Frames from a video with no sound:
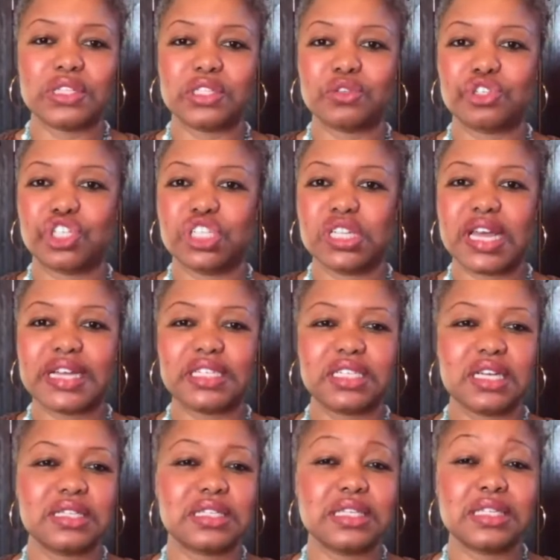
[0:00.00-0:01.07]
And so she
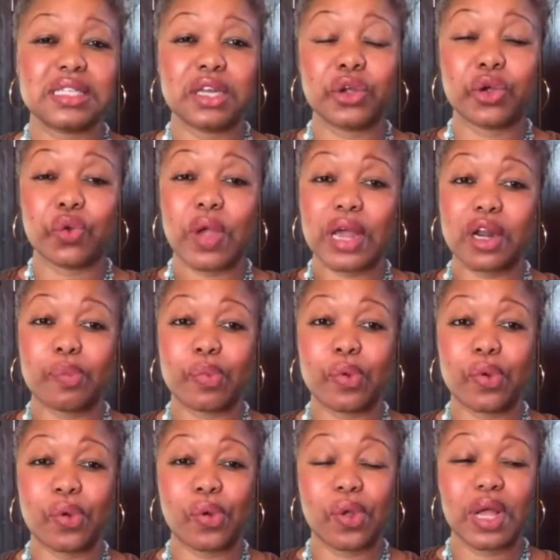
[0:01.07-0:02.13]
does these
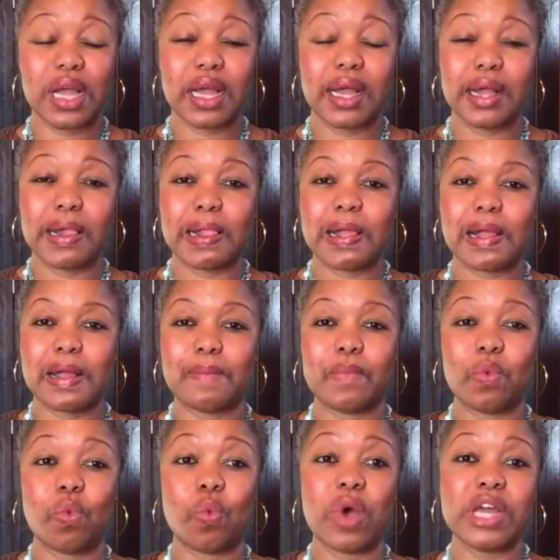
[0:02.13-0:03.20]
incredible
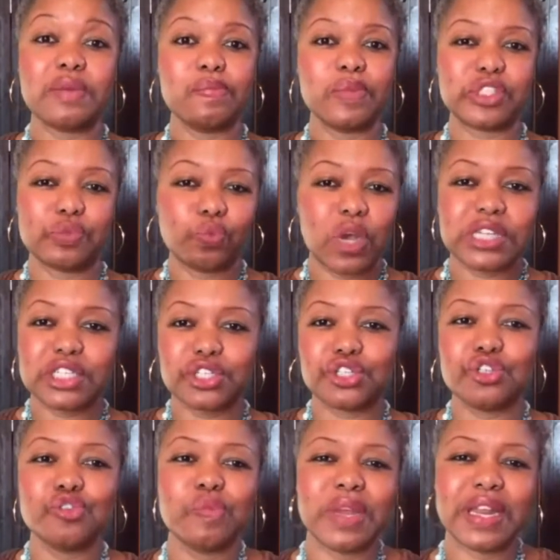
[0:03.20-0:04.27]
1 to
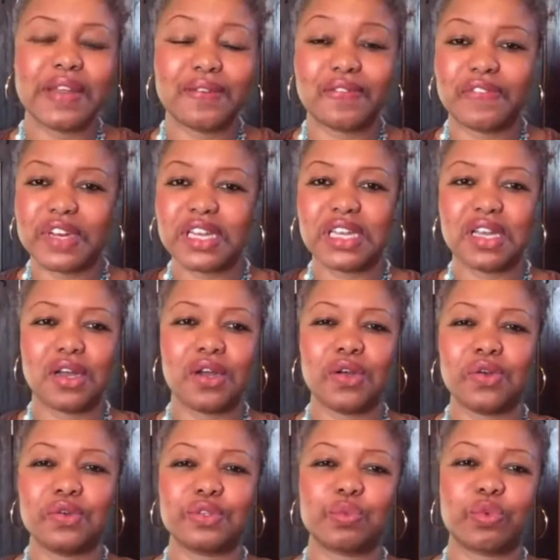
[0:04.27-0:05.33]
2 minute
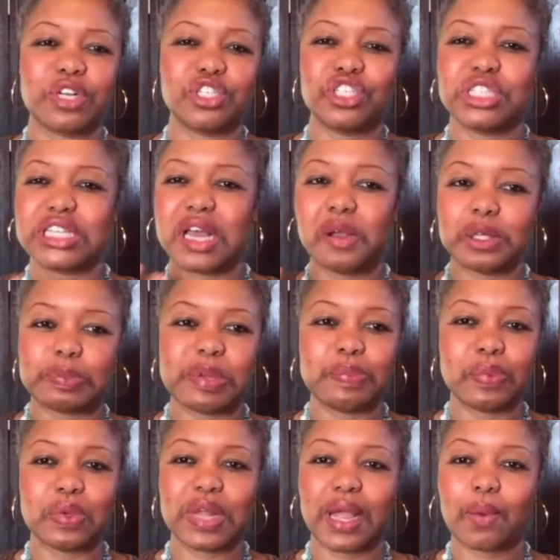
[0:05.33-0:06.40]
videos where she tells
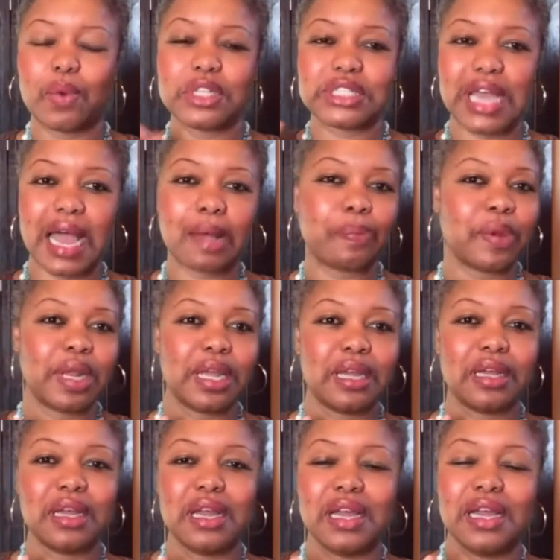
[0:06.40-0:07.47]
people what's
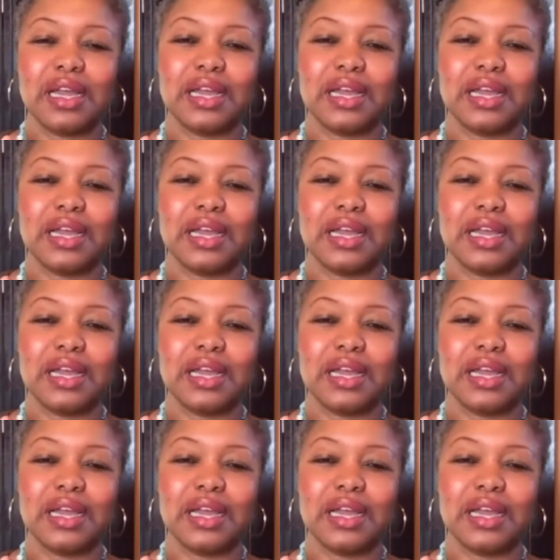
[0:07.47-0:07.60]
happening,